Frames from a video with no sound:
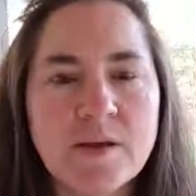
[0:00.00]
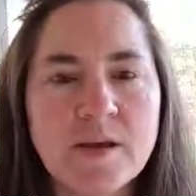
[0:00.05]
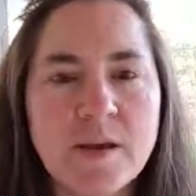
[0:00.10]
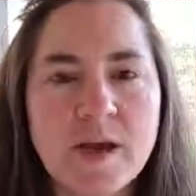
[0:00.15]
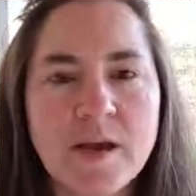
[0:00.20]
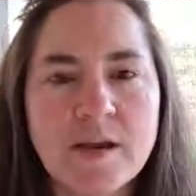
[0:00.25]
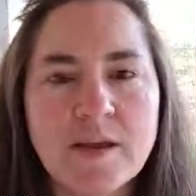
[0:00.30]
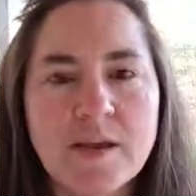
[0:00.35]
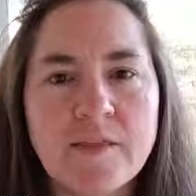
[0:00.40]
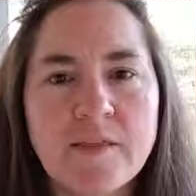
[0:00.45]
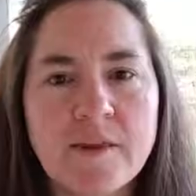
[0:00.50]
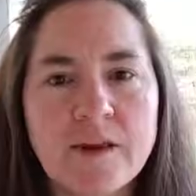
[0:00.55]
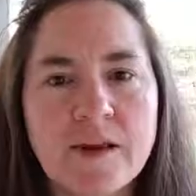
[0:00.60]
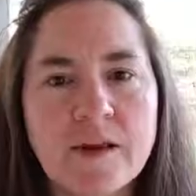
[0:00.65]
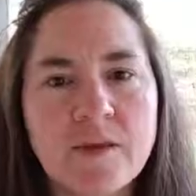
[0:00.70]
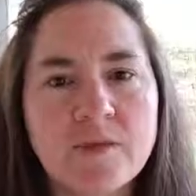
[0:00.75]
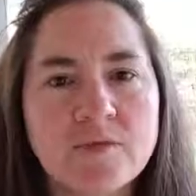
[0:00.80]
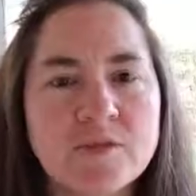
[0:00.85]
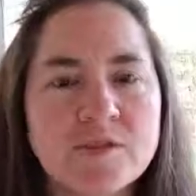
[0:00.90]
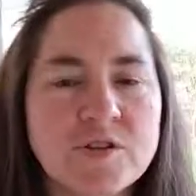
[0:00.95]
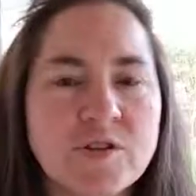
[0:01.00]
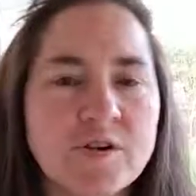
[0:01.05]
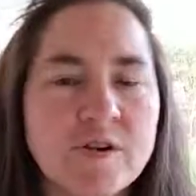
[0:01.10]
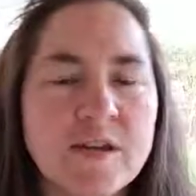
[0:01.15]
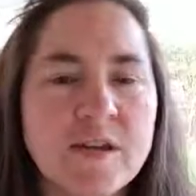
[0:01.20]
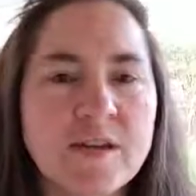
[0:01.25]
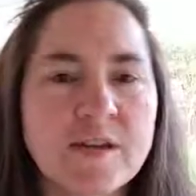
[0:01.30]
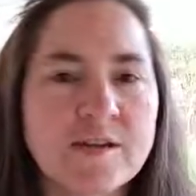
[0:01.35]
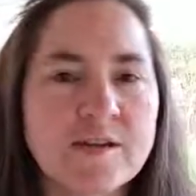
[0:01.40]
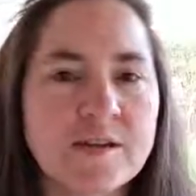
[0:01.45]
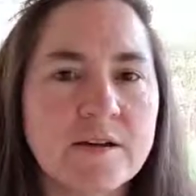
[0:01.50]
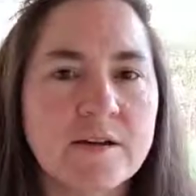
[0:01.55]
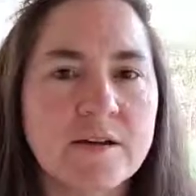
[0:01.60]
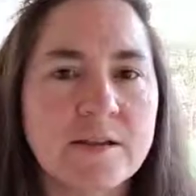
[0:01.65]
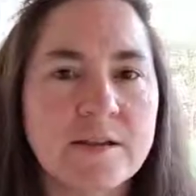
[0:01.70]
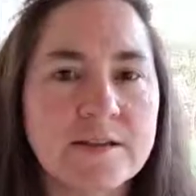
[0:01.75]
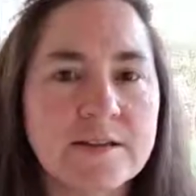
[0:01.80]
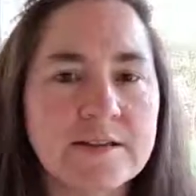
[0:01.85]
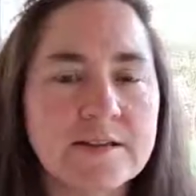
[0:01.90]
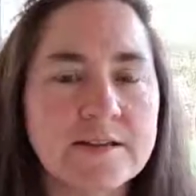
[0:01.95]
at night, and then I don't start again until
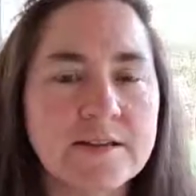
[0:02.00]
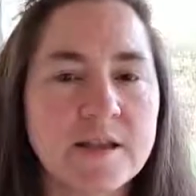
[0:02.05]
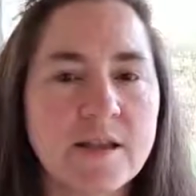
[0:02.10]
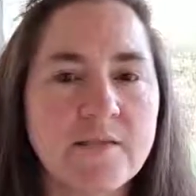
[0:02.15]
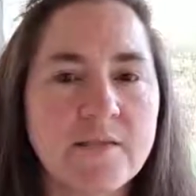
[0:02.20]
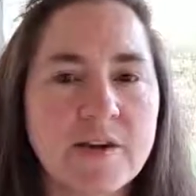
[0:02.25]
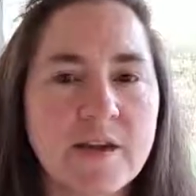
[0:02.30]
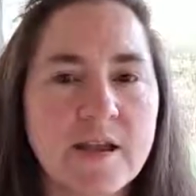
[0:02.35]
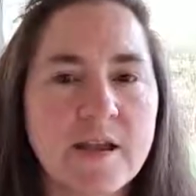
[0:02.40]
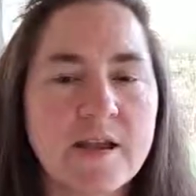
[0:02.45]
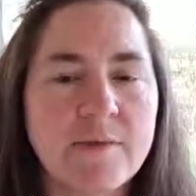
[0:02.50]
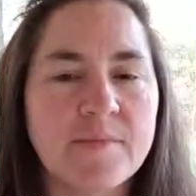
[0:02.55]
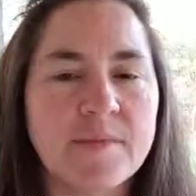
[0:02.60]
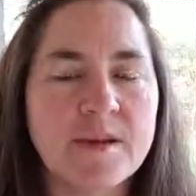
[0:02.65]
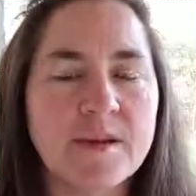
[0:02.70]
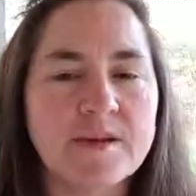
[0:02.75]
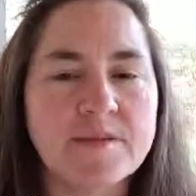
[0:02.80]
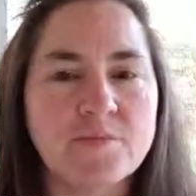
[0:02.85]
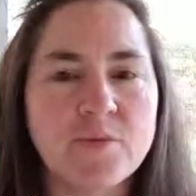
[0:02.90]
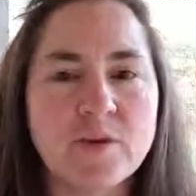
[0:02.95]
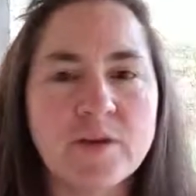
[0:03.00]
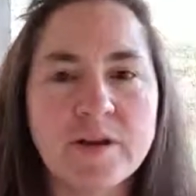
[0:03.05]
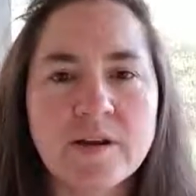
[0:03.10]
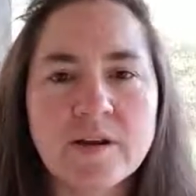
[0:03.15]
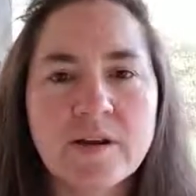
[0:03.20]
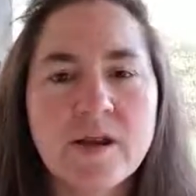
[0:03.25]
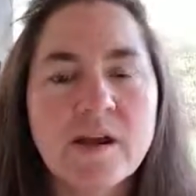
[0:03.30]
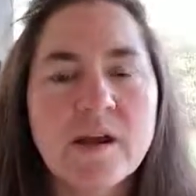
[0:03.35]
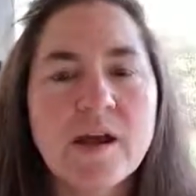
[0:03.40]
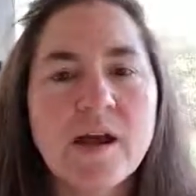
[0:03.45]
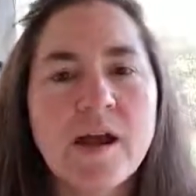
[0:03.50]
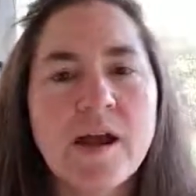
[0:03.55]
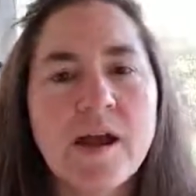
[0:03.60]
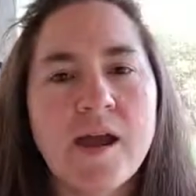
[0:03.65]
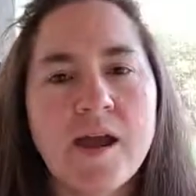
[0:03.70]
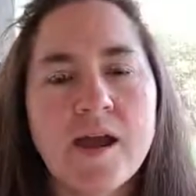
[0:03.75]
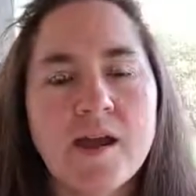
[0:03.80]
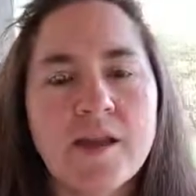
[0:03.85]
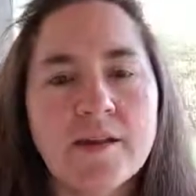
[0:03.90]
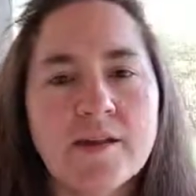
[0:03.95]
at least 11 a.m. the next morning
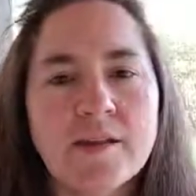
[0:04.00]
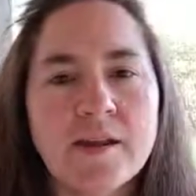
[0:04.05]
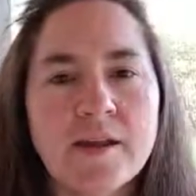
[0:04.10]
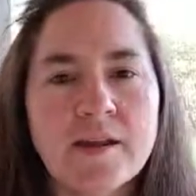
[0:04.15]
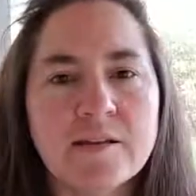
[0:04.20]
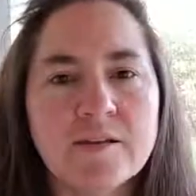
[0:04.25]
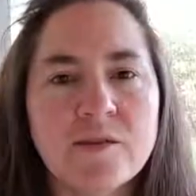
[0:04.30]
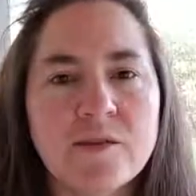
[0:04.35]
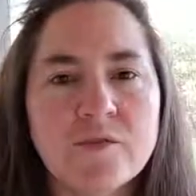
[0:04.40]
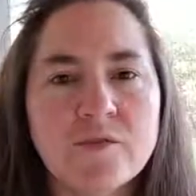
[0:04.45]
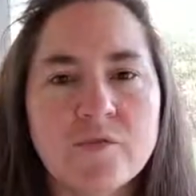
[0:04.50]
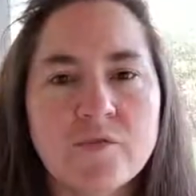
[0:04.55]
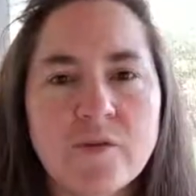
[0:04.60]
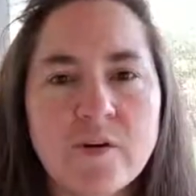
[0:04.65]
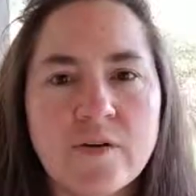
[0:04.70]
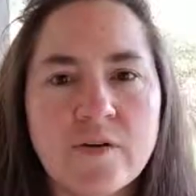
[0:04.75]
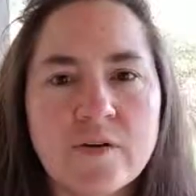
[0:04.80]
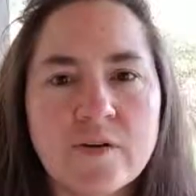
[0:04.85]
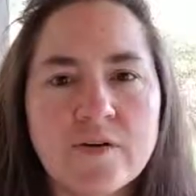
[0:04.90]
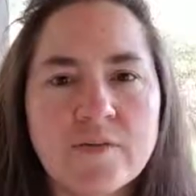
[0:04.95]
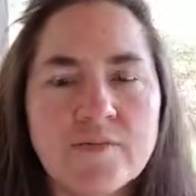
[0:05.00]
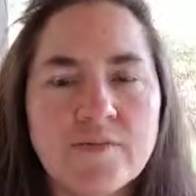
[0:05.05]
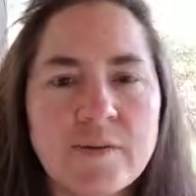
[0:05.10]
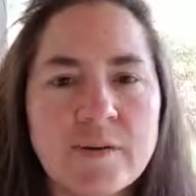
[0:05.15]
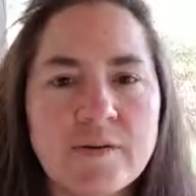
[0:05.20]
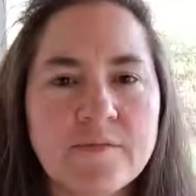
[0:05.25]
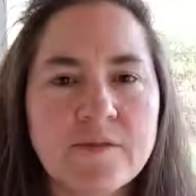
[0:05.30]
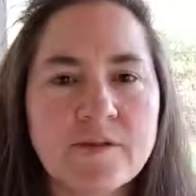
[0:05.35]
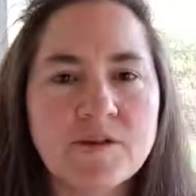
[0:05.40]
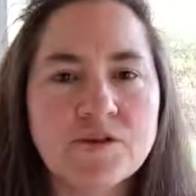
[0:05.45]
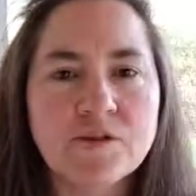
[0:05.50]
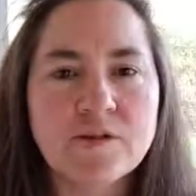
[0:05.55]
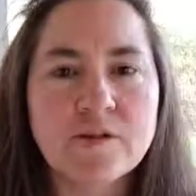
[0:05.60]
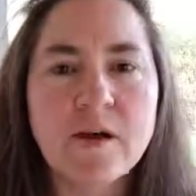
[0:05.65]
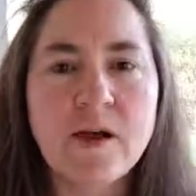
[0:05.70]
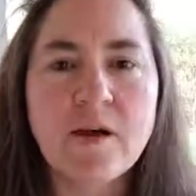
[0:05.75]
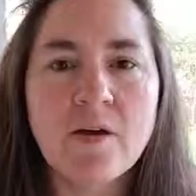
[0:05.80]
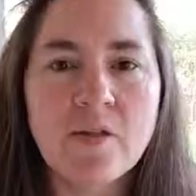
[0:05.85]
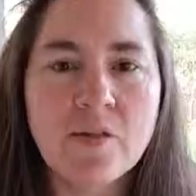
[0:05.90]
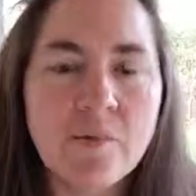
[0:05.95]
and that is also very beneficial
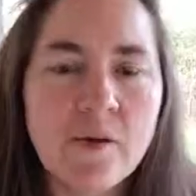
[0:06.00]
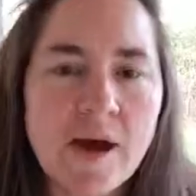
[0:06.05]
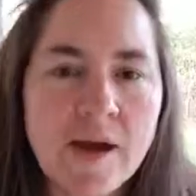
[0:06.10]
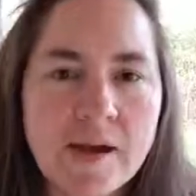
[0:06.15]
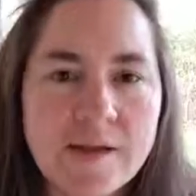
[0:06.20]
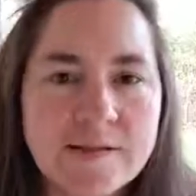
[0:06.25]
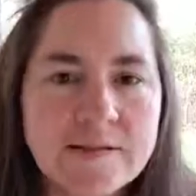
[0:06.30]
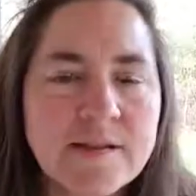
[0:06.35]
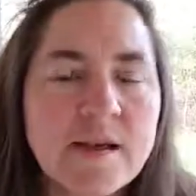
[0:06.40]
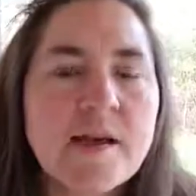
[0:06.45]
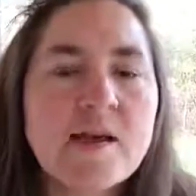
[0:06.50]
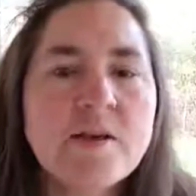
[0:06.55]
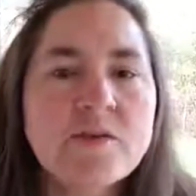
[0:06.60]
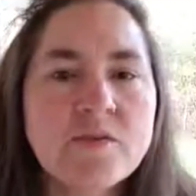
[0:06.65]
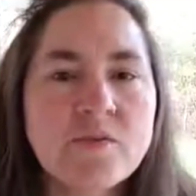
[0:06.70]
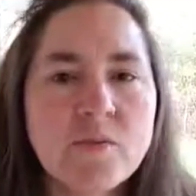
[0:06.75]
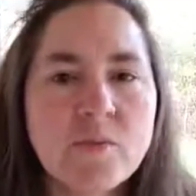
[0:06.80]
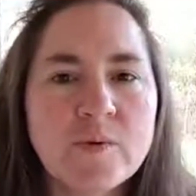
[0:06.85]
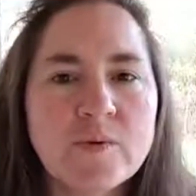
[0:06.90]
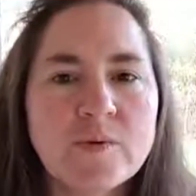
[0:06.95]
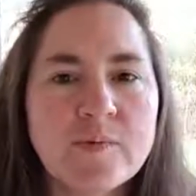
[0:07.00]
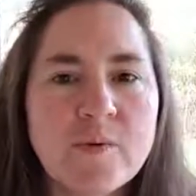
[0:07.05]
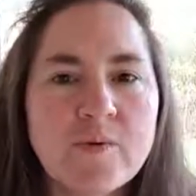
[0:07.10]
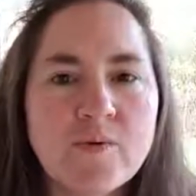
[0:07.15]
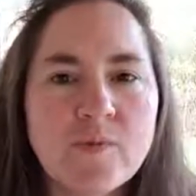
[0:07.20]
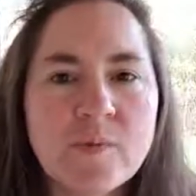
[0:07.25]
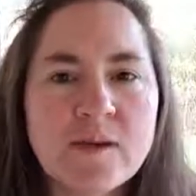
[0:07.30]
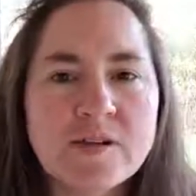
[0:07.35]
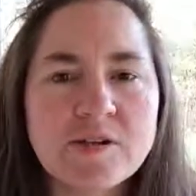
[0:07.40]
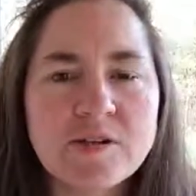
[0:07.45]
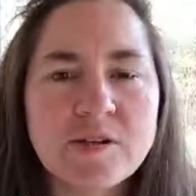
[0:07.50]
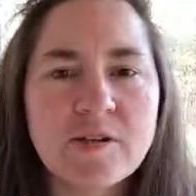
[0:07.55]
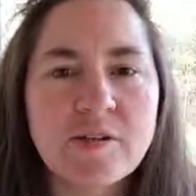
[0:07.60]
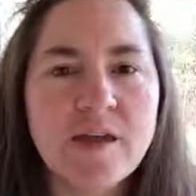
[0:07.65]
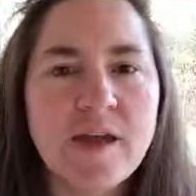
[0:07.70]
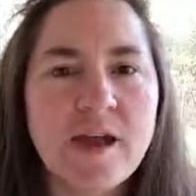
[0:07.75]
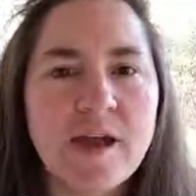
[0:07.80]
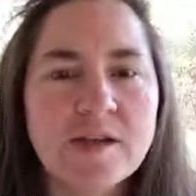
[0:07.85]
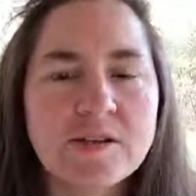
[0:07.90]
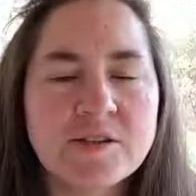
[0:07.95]
health wise. So if you want some information on
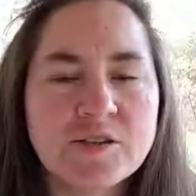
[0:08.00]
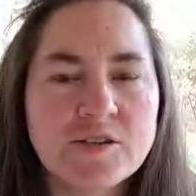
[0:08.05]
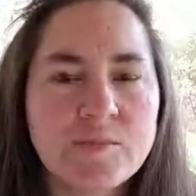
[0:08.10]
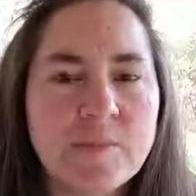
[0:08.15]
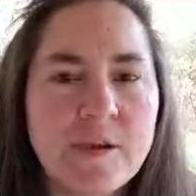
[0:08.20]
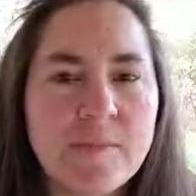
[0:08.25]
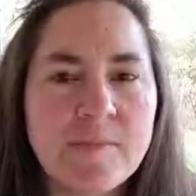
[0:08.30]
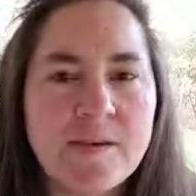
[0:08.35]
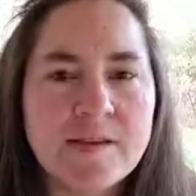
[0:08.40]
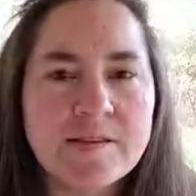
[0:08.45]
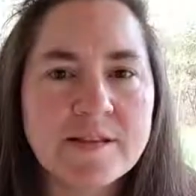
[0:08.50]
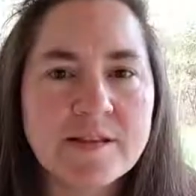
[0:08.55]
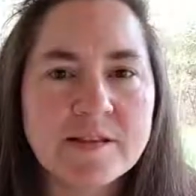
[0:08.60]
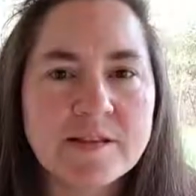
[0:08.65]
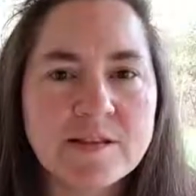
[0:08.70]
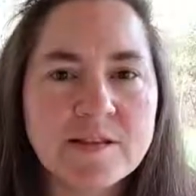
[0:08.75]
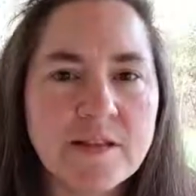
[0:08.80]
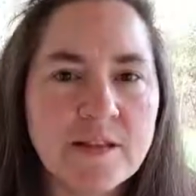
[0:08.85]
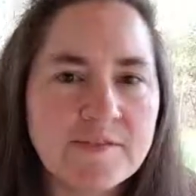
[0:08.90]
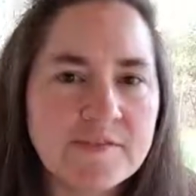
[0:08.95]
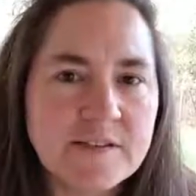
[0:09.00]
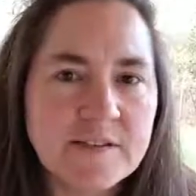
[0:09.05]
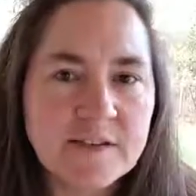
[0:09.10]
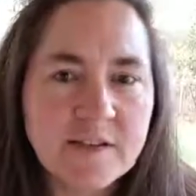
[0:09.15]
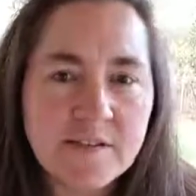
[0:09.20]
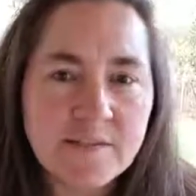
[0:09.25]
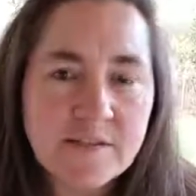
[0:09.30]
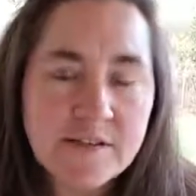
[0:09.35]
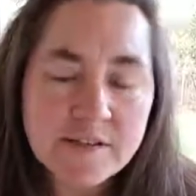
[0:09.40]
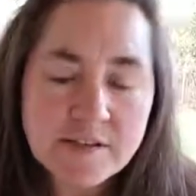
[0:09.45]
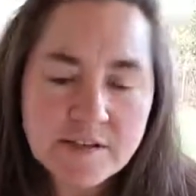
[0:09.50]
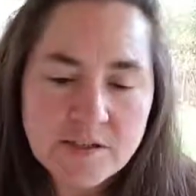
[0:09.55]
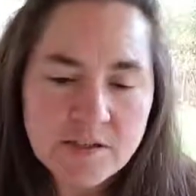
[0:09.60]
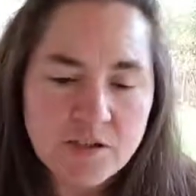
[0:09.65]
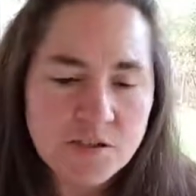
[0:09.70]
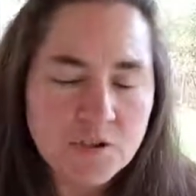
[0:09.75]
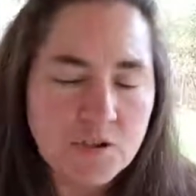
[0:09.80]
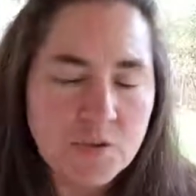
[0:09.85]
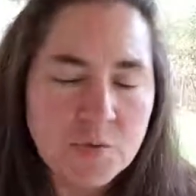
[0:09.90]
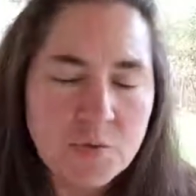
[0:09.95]
that, shoot me a message. I'd love to give it to
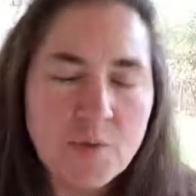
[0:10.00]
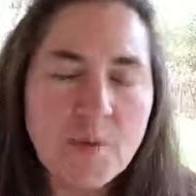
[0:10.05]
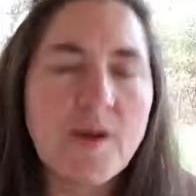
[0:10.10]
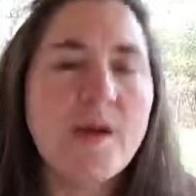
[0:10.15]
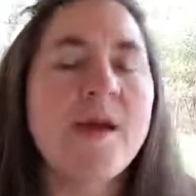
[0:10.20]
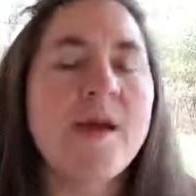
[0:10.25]
you.